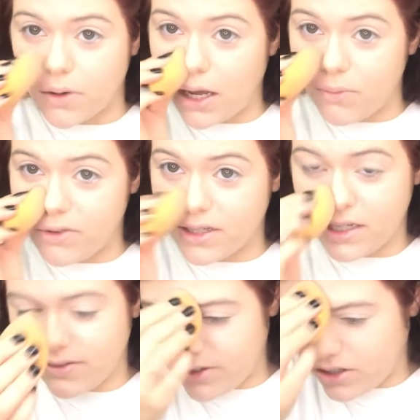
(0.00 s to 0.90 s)
problem with
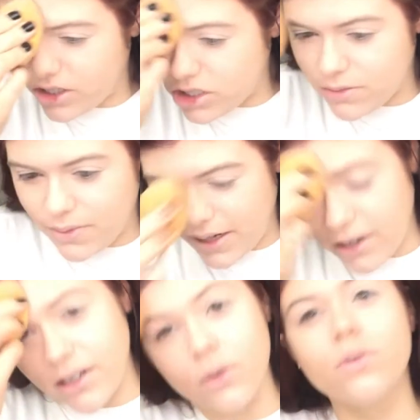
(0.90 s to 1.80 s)
getting foundation in my hair,
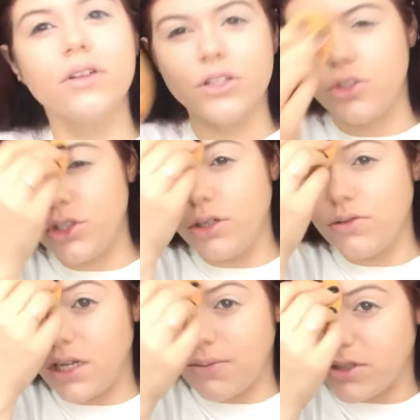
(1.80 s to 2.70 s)
and it really shows
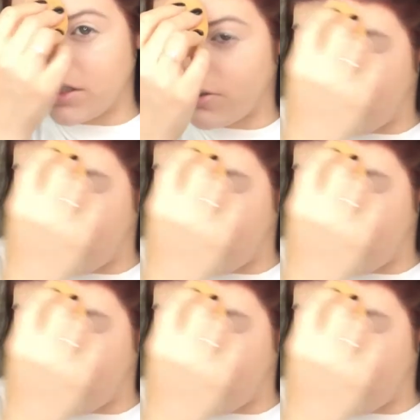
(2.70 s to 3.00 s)
up too.